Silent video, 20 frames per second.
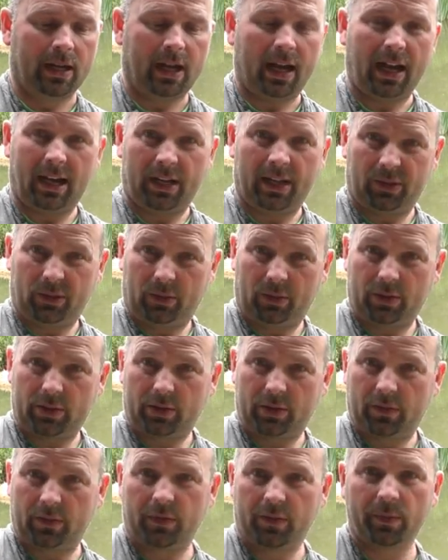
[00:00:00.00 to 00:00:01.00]
and
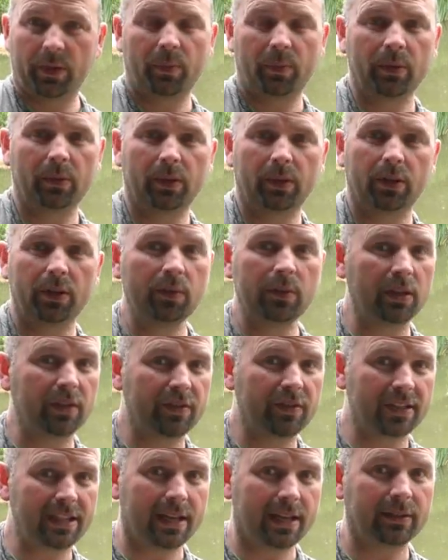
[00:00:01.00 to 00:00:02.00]
also from the people who they've
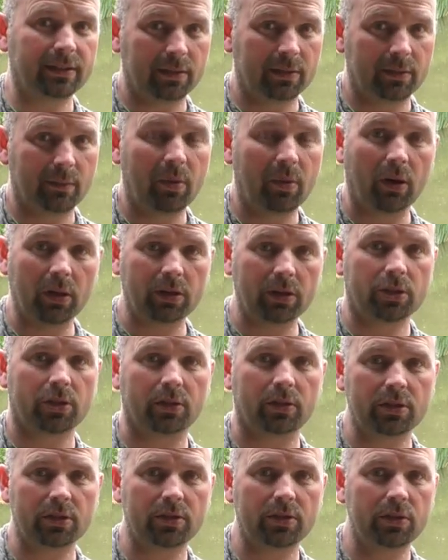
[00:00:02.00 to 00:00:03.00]
sent Pocket
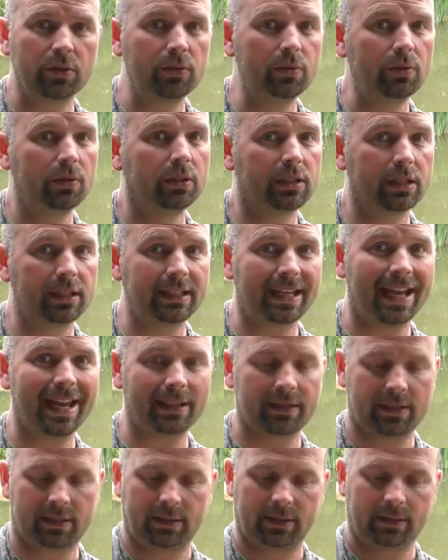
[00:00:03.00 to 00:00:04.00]
Shots to
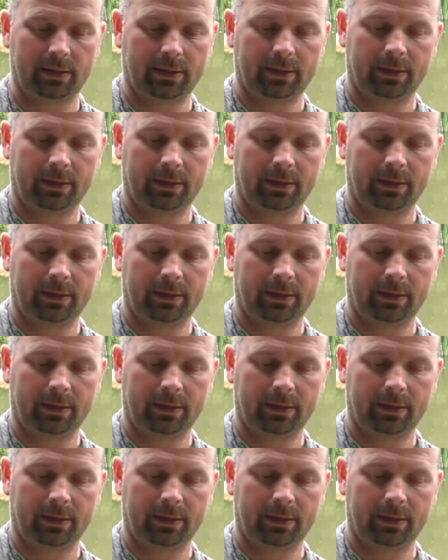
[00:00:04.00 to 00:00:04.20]
test.